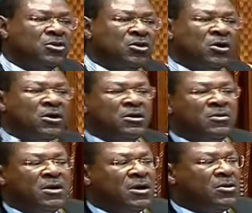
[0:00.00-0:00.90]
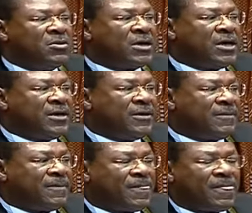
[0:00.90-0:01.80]
John Waluke.
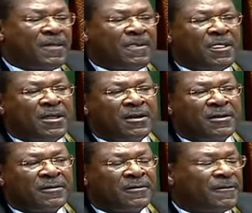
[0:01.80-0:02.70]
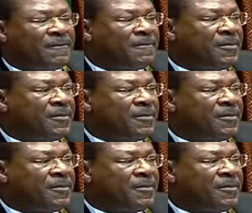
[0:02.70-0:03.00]
Thank you uh,